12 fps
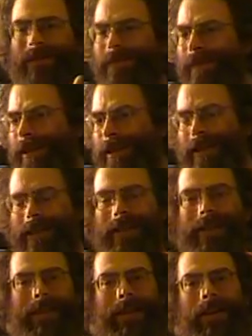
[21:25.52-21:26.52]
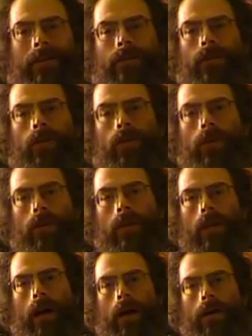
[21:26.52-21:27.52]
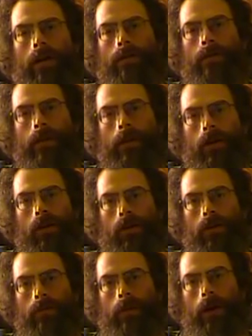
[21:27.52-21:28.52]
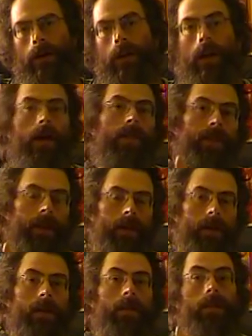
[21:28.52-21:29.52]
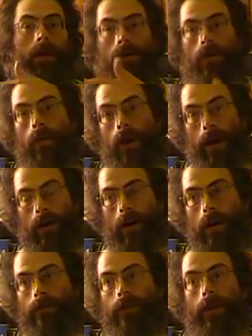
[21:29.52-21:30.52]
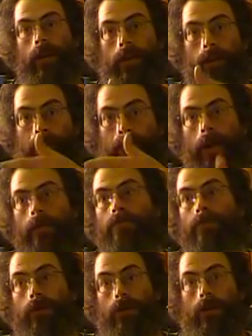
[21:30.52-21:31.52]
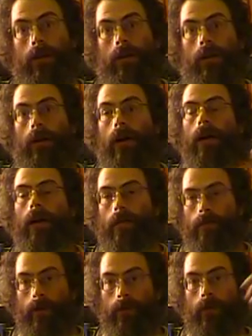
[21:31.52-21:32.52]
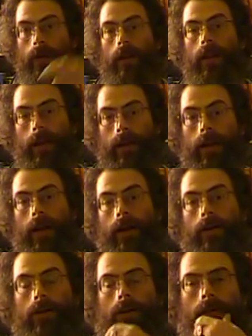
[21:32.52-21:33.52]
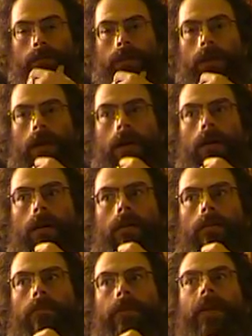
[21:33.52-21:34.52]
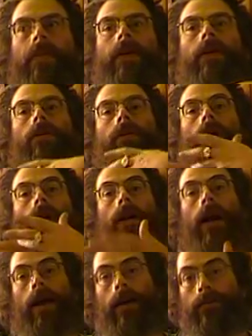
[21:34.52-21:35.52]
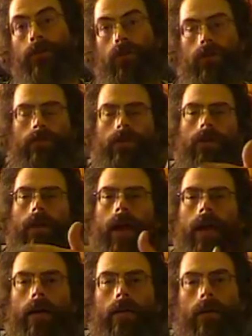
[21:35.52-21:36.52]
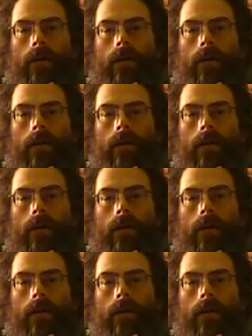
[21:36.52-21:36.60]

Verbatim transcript: which just isn't going to fuel uh, your position too much. The guild, though, quite often gets a big boost early on because people want to land a lot of troops. But then they no longer have troops. So that